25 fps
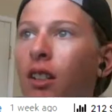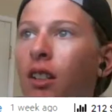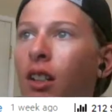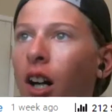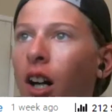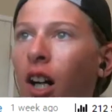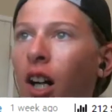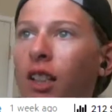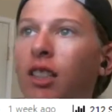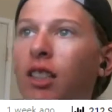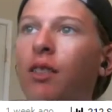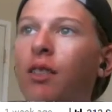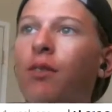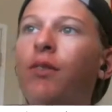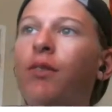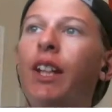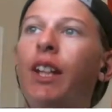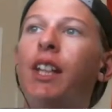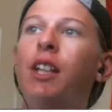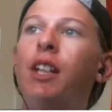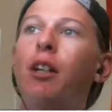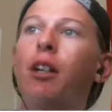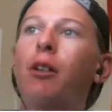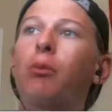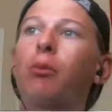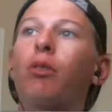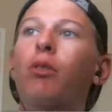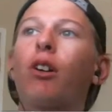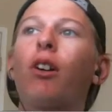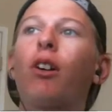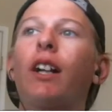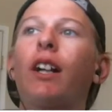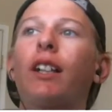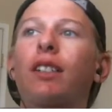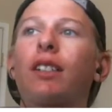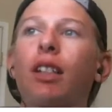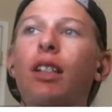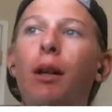Awesome video, bro.
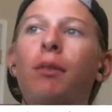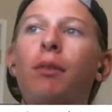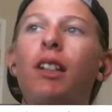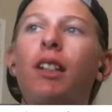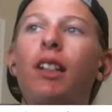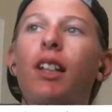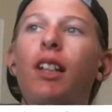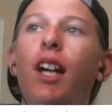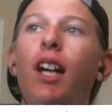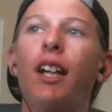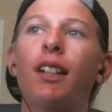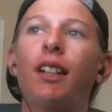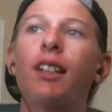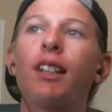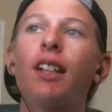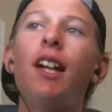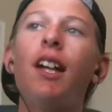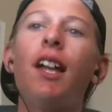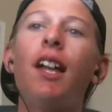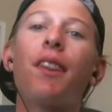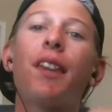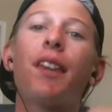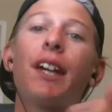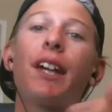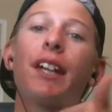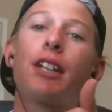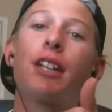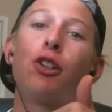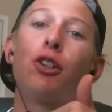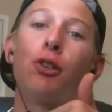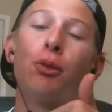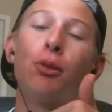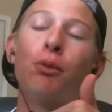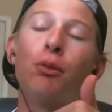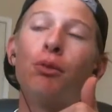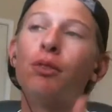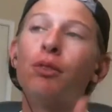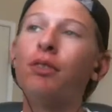I subbed and liked. Thank
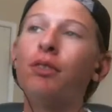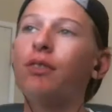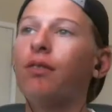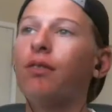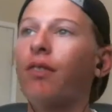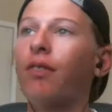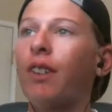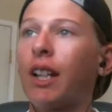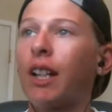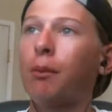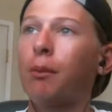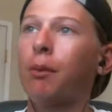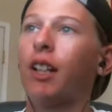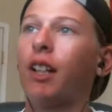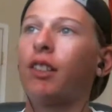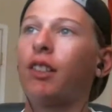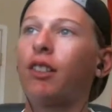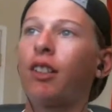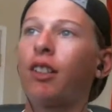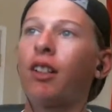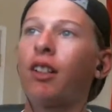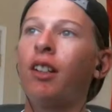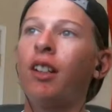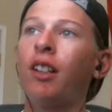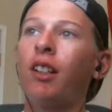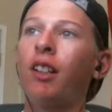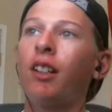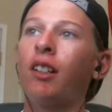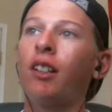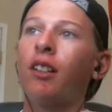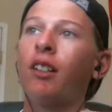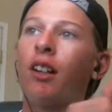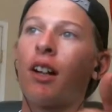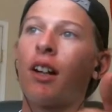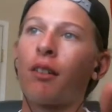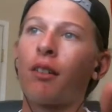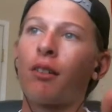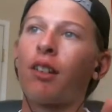you very much.
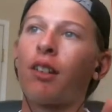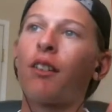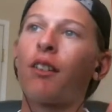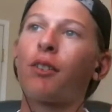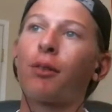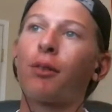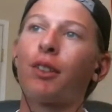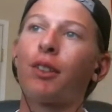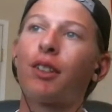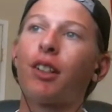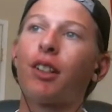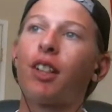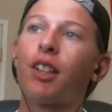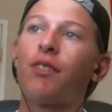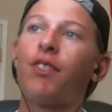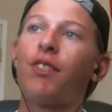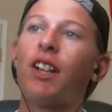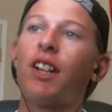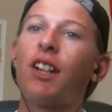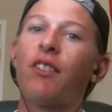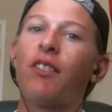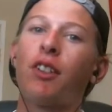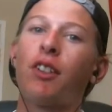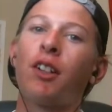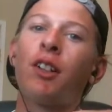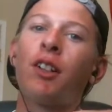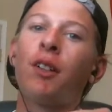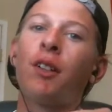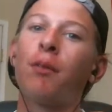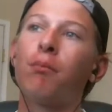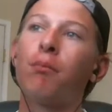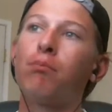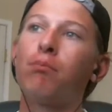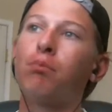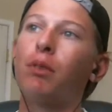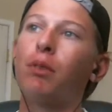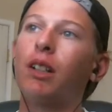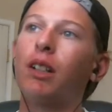I'd love to return the favor,
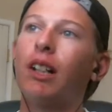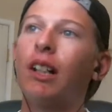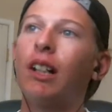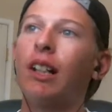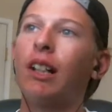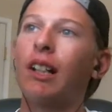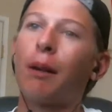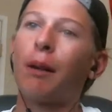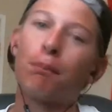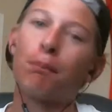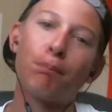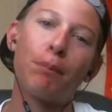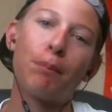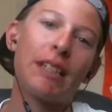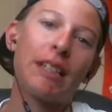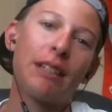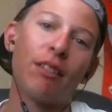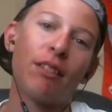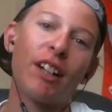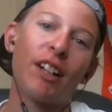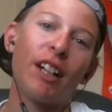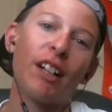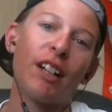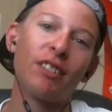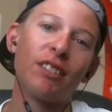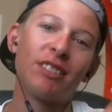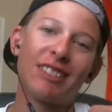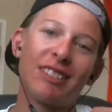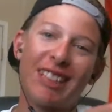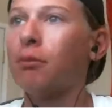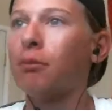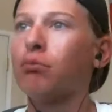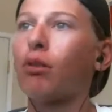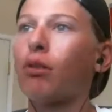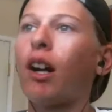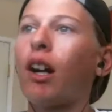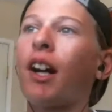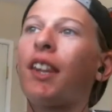but I'm busy right now.
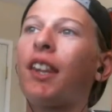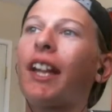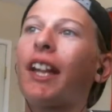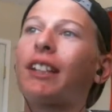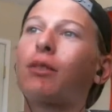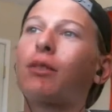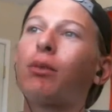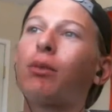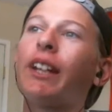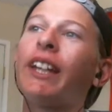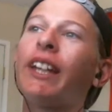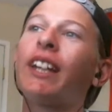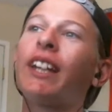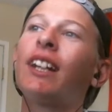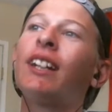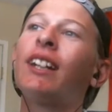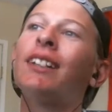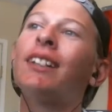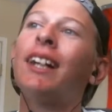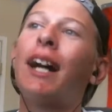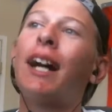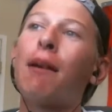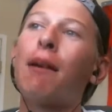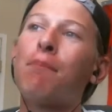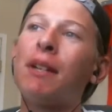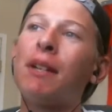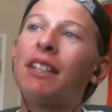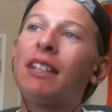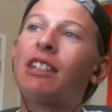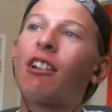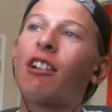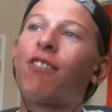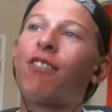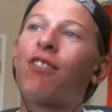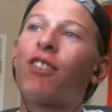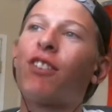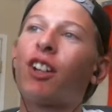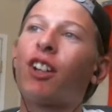Bruh, that's weak. I beat
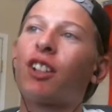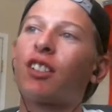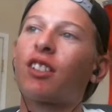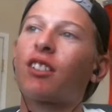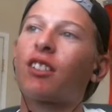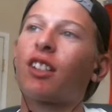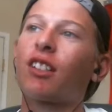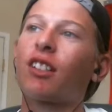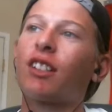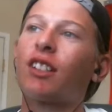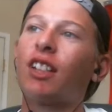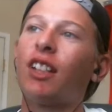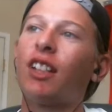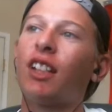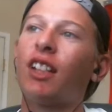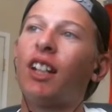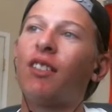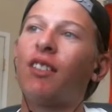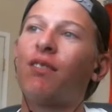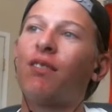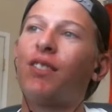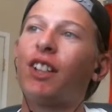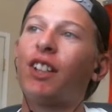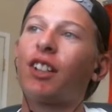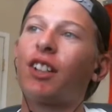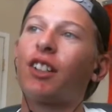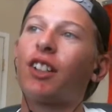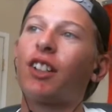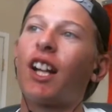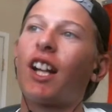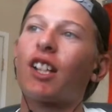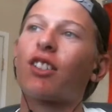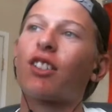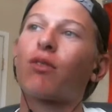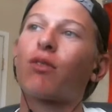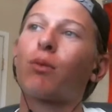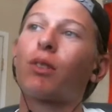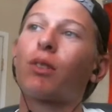the first 13 and finger
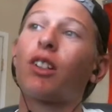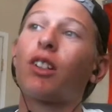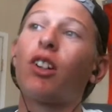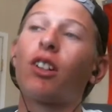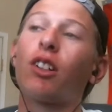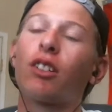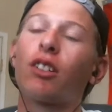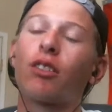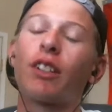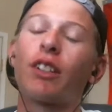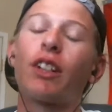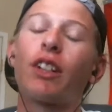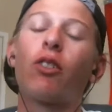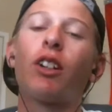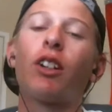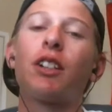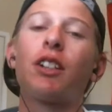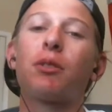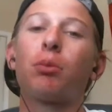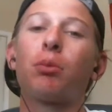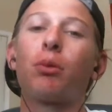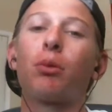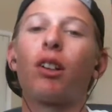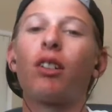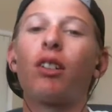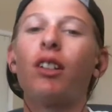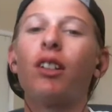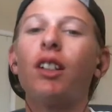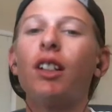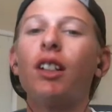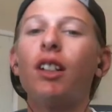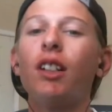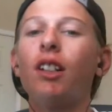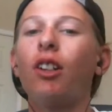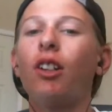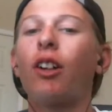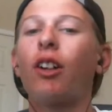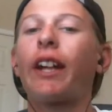dash with all three coins, bro.
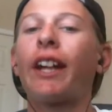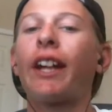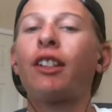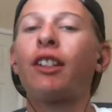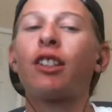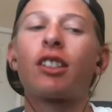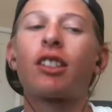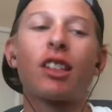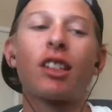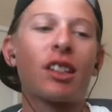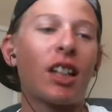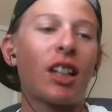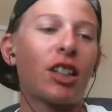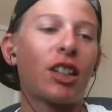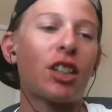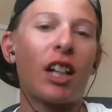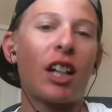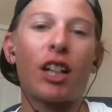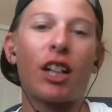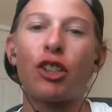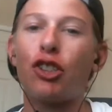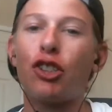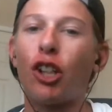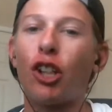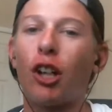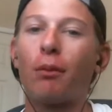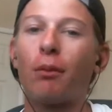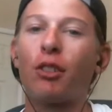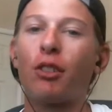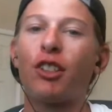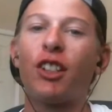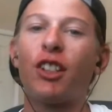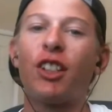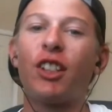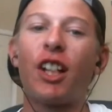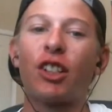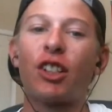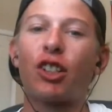Okay, just because I suck at
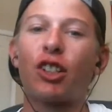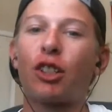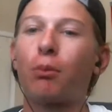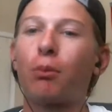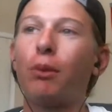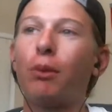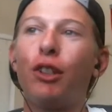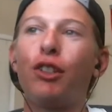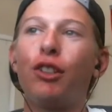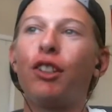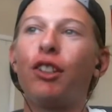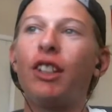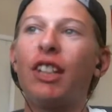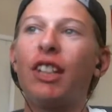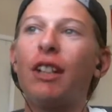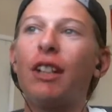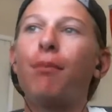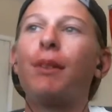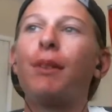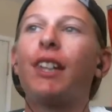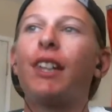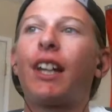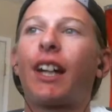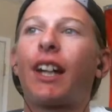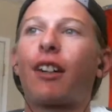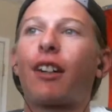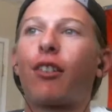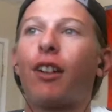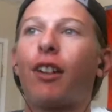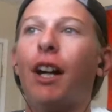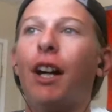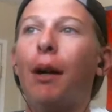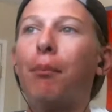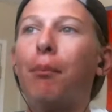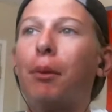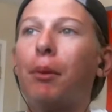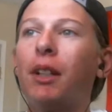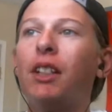geometry dash doesn't mean you can give me that crap.